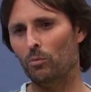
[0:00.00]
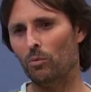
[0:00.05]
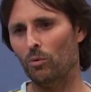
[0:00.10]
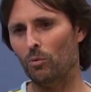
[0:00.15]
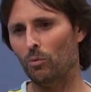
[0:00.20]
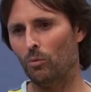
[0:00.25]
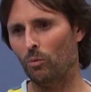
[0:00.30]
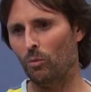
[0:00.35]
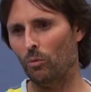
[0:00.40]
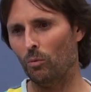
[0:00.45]

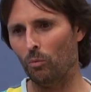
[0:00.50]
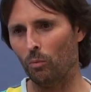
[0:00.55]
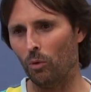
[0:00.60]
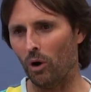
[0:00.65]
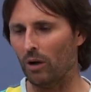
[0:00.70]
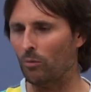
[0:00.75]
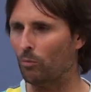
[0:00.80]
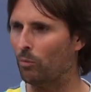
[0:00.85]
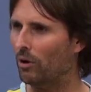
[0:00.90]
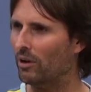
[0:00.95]

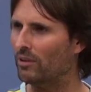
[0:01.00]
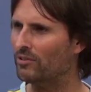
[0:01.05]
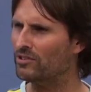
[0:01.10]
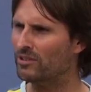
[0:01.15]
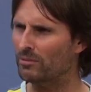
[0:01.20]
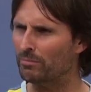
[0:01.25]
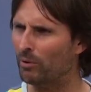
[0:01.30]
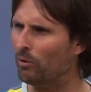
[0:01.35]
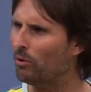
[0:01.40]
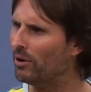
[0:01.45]

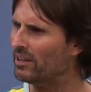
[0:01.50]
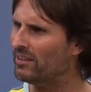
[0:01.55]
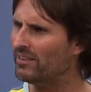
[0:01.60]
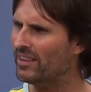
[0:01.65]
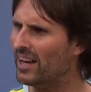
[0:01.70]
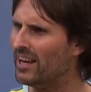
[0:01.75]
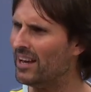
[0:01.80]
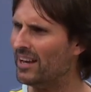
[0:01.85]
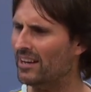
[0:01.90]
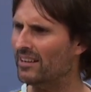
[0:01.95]
what's the point
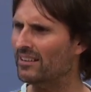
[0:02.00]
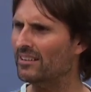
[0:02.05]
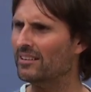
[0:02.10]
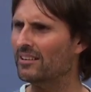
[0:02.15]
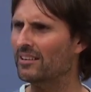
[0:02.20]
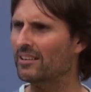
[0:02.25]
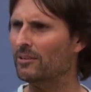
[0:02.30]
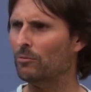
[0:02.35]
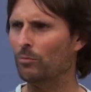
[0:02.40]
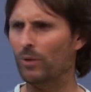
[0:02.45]
of that
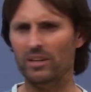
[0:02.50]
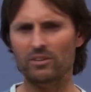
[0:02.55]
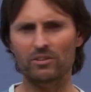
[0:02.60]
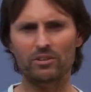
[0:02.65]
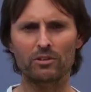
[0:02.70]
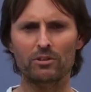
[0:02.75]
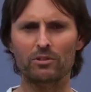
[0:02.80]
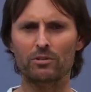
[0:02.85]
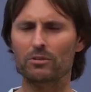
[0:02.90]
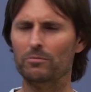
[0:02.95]
when
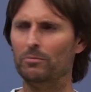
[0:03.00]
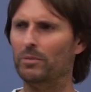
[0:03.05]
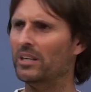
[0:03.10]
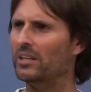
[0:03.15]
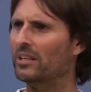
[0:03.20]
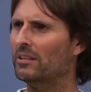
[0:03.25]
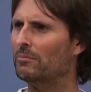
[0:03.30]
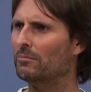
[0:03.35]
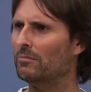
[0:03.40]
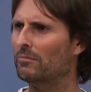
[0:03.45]
you could
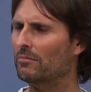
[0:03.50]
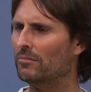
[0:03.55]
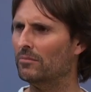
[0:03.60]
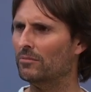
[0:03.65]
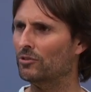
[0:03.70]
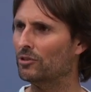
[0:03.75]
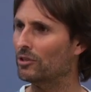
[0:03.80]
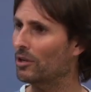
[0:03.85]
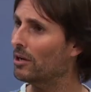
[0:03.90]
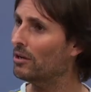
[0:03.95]
be
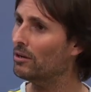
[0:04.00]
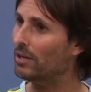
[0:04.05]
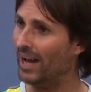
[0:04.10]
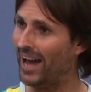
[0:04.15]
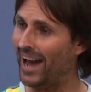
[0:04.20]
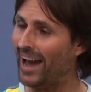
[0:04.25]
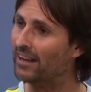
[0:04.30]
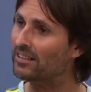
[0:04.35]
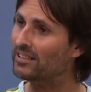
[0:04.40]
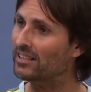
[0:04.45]

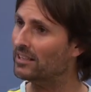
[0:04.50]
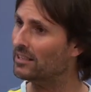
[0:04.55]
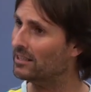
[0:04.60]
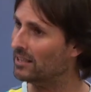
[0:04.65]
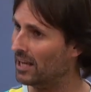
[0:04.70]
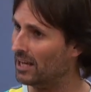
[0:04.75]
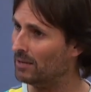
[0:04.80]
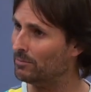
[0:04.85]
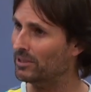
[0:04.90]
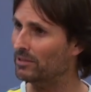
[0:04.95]
acting
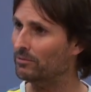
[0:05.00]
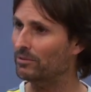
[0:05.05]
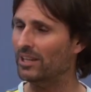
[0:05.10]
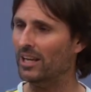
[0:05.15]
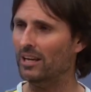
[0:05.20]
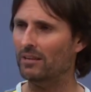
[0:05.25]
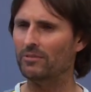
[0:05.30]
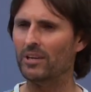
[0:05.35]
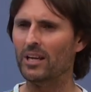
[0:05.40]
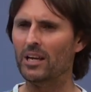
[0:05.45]
in harmony with
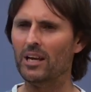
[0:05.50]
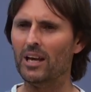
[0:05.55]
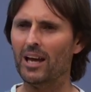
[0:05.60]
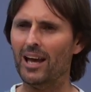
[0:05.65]
love?